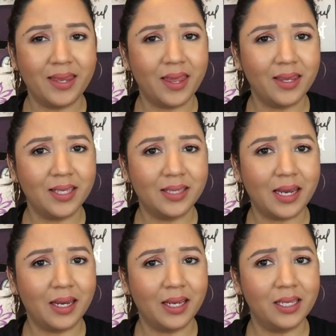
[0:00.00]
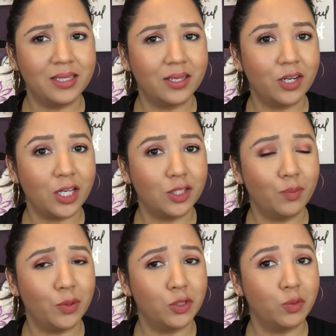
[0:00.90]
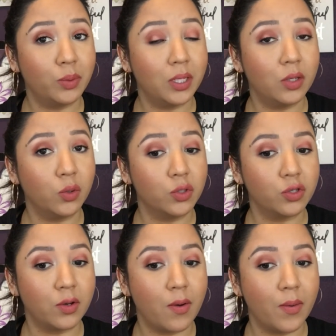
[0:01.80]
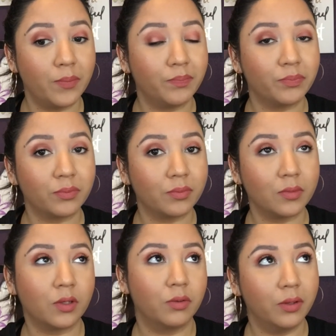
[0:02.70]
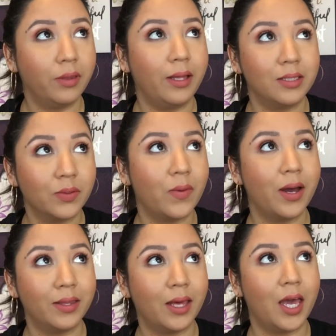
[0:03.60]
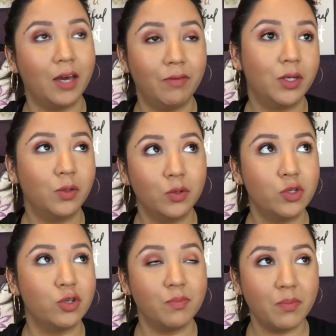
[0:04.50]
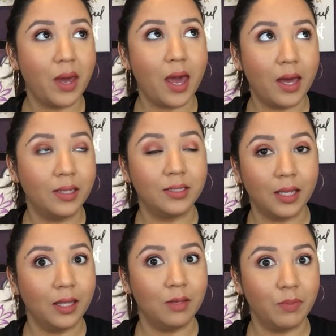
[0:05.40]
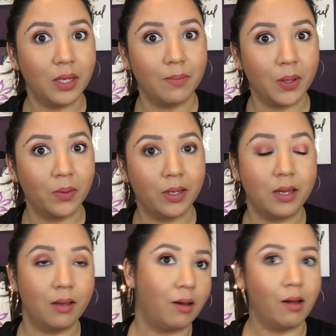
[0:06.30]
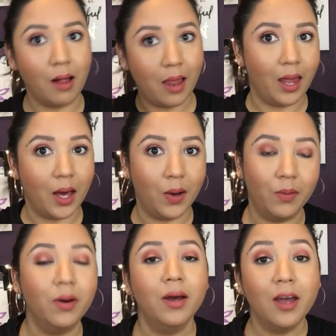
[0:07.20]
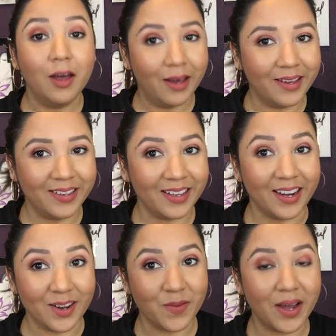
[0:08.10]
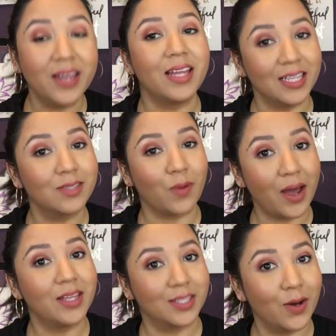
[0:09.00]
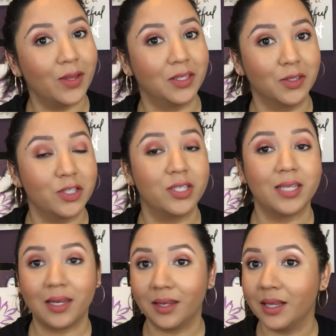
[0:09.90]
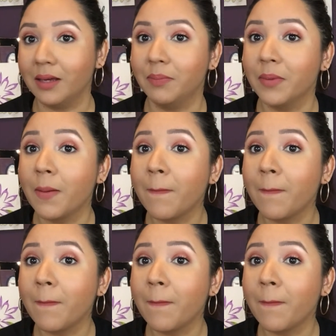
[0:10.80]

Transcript: think the satin lids are not supposed to be ultra, well, that's why they have an ultra matte lippy, Moni. Hello. Anyway, that's why it's called an ultra satin lip.